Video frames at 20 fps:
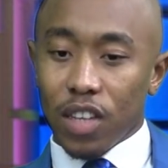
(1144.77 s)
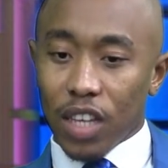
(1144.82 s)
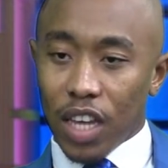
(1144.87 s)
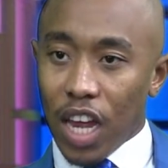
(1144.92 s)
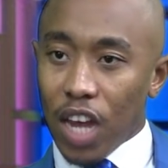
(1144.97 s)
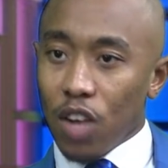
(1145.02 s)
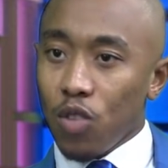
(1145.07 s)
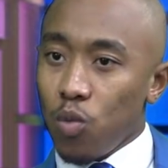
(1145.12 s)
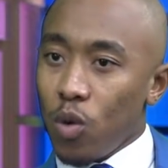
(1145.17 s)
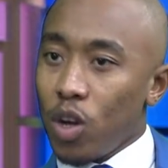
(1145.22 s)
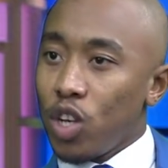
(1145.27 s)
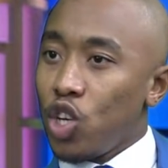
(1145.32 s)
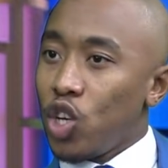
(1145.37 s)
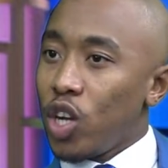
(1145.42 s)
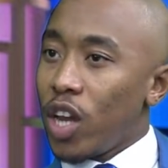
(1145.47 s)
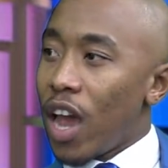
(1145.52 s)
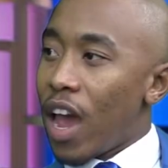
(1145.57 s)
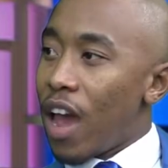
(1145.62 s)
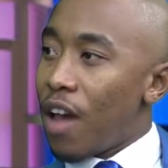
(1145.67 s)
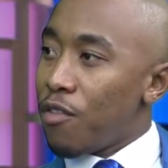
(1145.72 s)
Get what
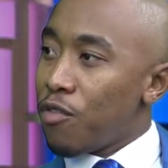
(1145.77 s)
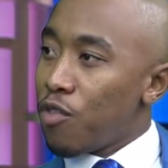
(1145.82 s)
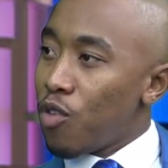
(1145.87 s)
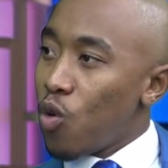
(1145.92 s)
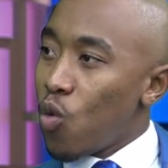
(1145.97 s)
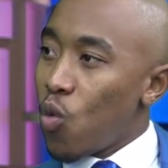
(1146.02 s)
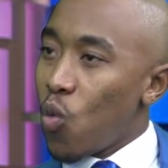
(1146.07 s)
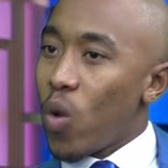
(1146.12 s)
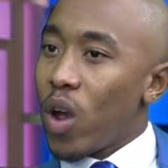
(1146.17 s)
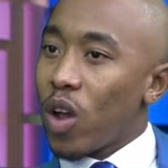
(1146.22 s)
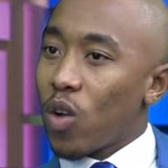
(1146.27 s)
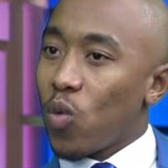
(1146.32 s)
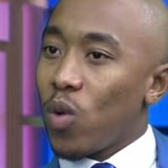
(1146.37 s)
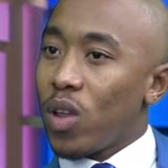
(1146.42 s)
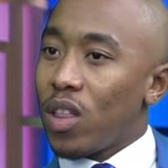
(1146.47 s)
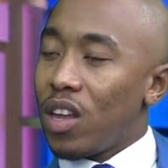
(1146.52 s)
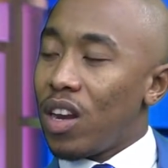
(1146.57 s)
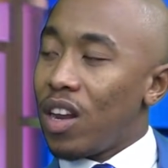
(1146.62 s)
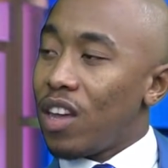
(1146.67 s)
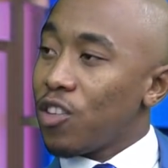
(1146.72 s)
you have, work
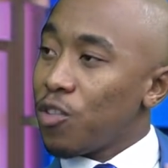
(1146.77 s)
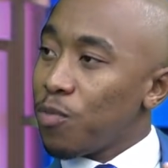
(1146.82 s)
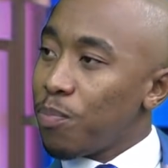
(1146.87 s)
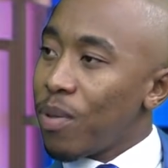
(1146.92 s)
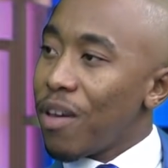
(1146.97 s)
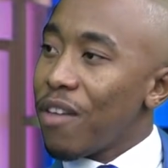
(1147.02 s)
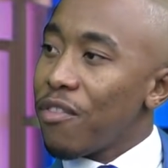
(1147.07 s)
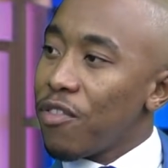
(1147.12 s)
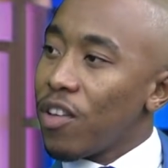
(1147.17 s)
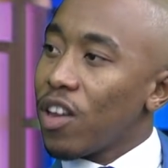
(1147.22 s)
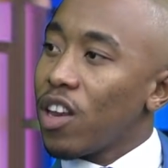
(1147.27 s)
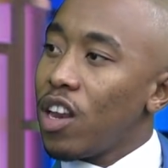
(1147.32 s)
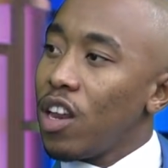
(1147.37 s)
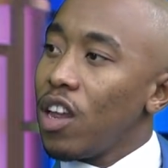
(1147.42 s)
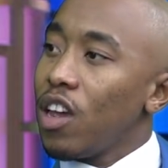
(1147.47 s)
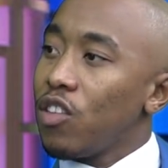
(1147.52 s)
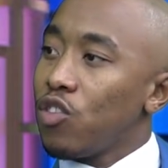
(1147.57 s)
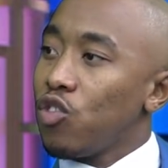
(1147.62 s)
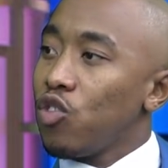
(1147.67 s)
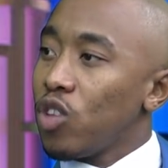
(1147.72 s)
with it as
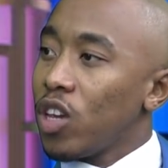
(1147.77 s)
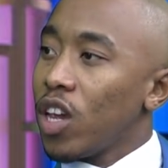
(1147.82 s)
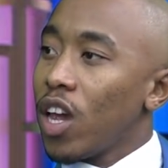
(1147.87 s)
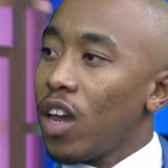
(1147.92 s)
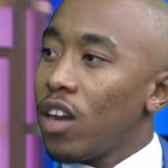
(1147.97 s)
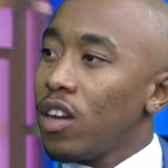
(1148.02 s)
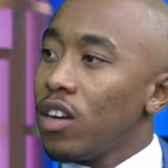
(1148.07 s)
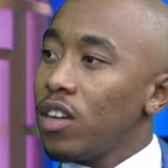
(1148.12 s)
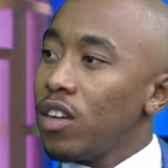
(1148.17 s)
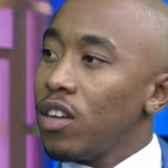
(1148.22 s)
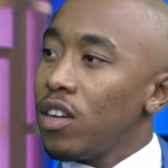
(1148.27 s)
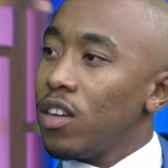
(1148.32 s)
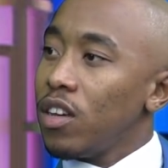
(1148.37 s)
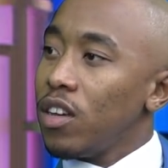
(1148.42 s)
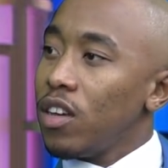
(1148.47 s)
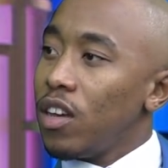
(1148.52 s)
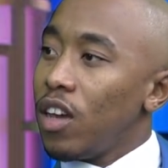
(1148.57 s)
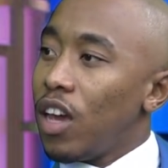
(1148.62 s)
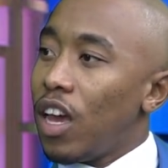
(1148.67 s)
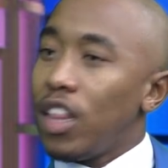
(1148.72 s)
perfectly as you can,
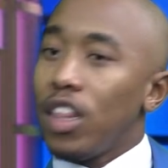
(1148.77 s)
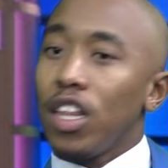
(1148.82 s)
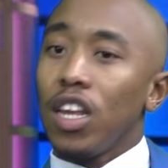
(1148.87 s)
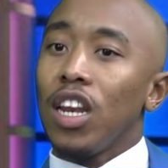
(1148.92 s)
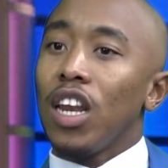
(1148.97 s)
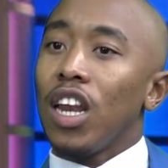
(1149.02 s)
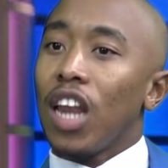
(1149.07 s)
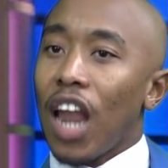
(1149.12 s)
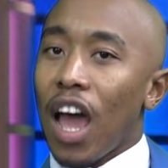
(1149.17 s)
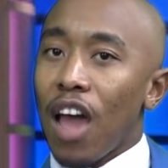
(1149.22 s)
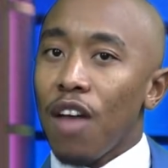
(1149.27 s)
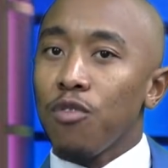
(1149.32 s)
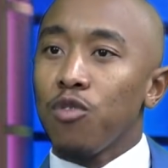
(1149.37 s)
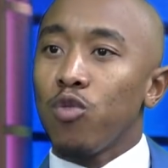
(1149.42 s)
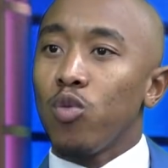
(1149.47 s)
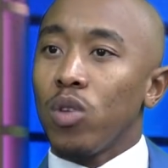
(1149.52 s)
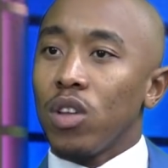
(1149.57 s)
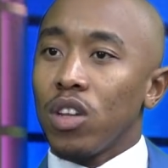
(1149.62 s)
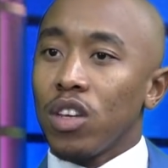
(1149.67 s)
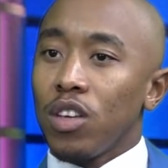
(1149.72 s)
and then life
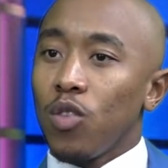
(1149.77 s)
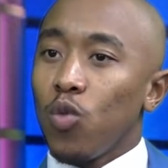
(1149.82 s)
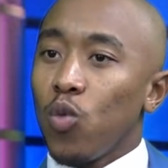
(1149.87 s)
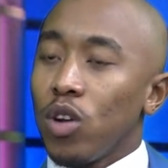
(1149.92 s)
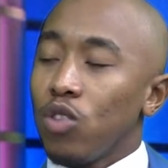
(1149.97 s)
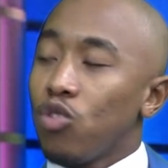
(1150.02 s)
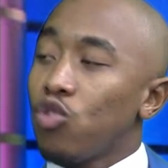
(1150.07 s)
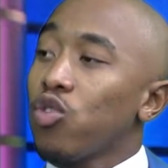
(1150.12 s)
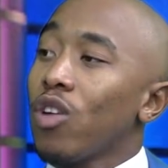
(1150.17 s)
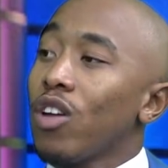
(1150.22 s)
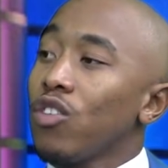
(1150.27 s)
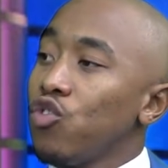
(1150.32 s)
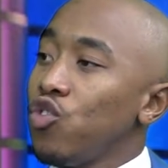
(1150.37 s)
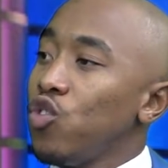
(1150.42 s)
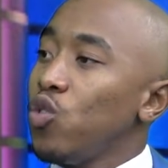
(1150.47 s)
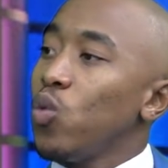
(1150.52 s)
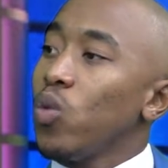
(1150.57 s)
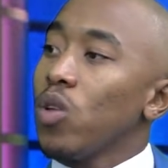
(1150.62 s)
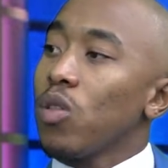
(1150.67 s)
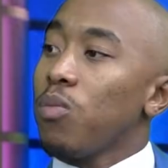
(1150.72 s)
will trust
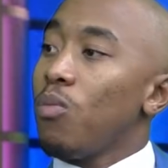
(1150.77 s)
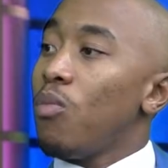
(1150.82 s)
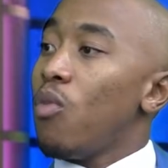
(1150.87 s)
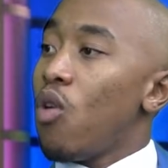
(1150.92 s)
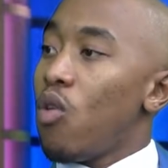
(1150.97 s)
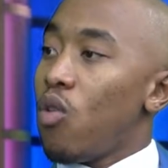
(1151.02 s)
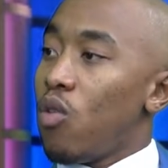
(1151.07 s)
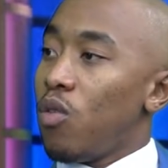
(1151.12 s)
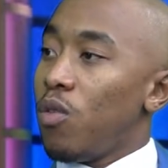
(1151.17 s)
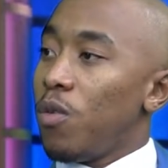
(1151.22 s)
you with more.